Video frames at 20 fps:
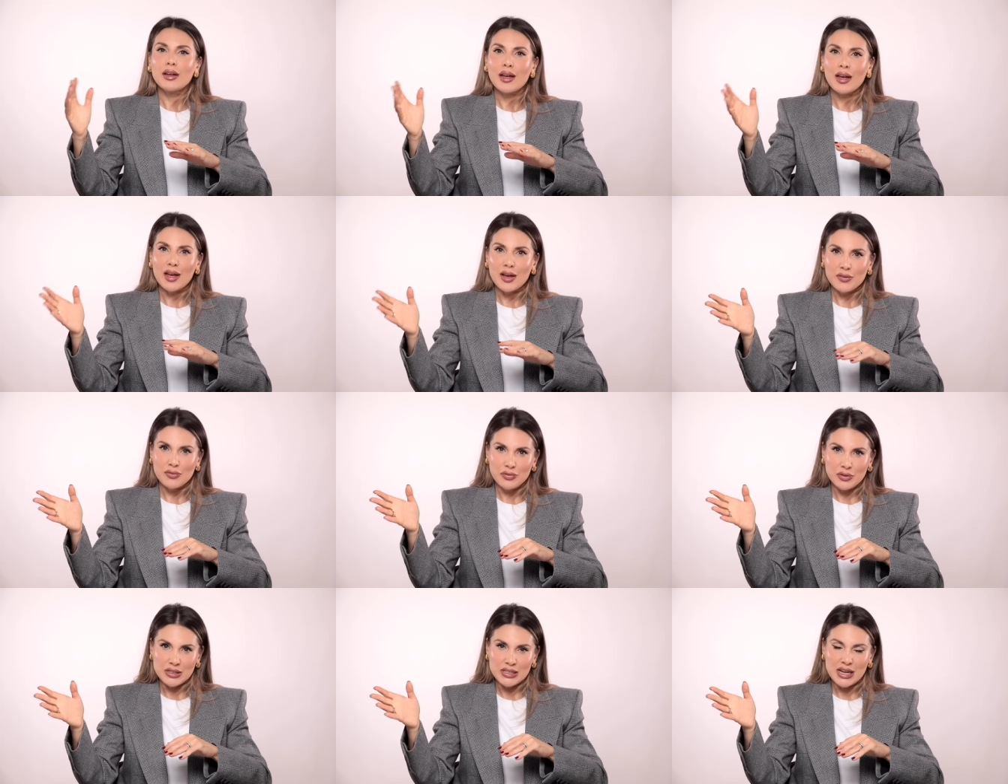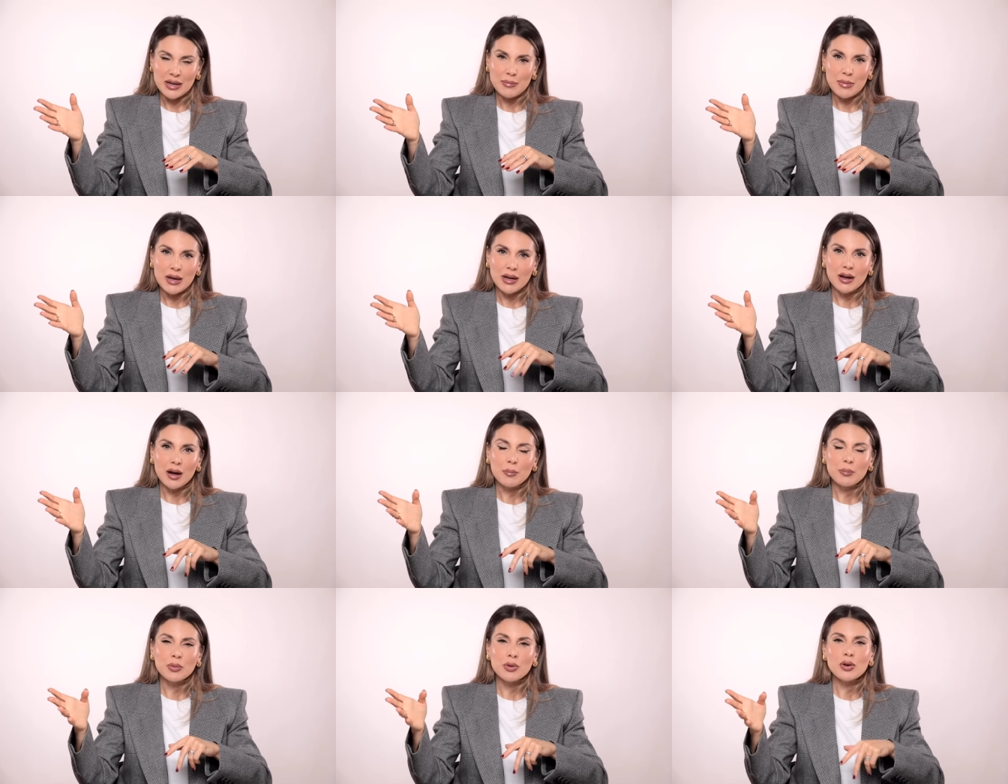everyday
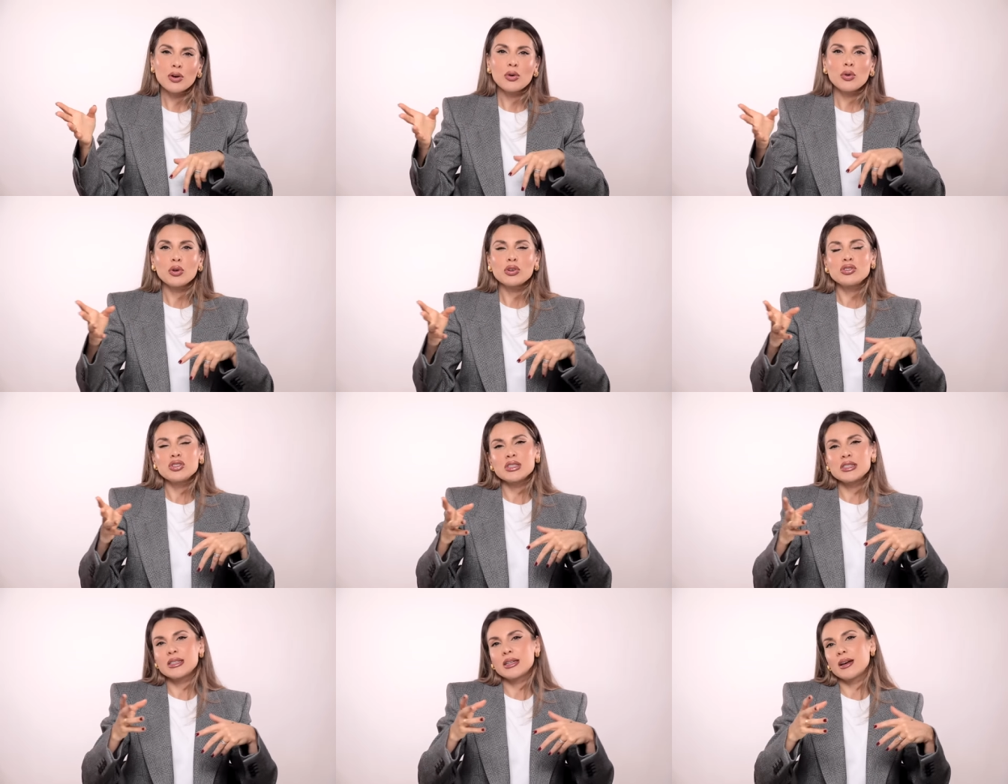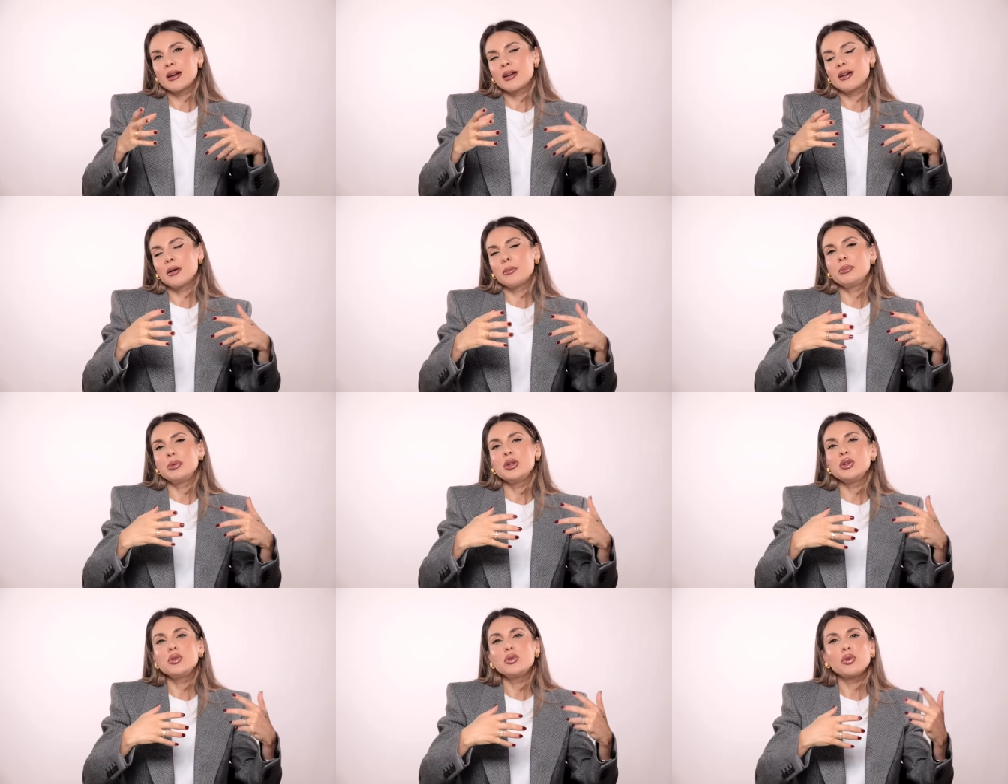makeup look or just like a
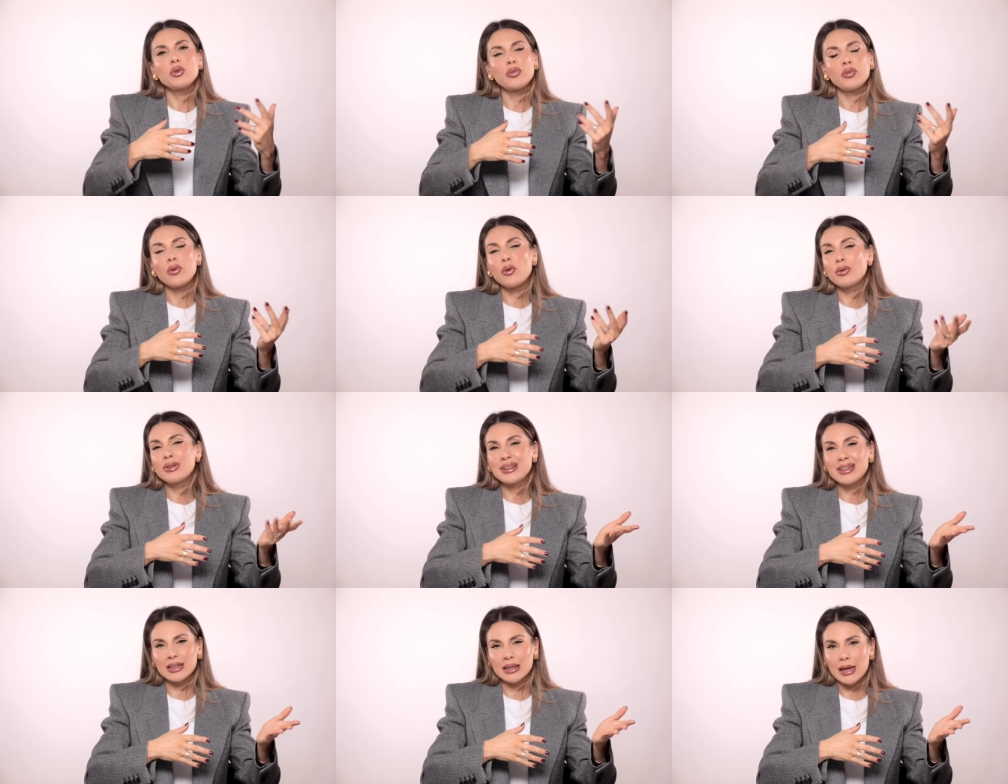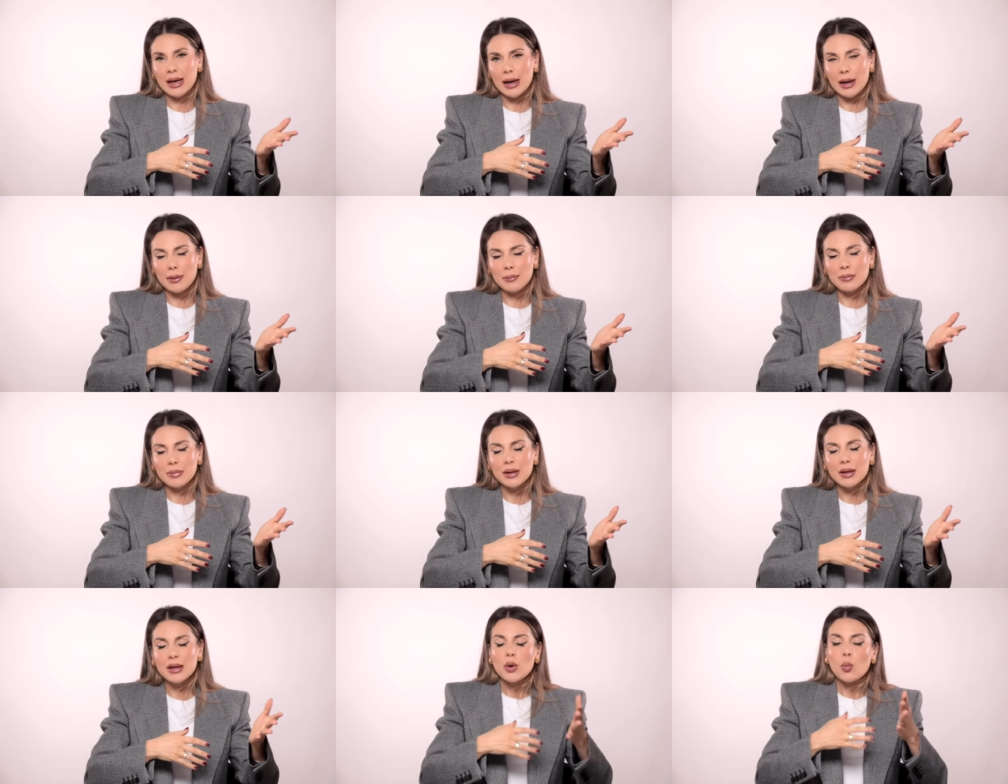beautiful glam.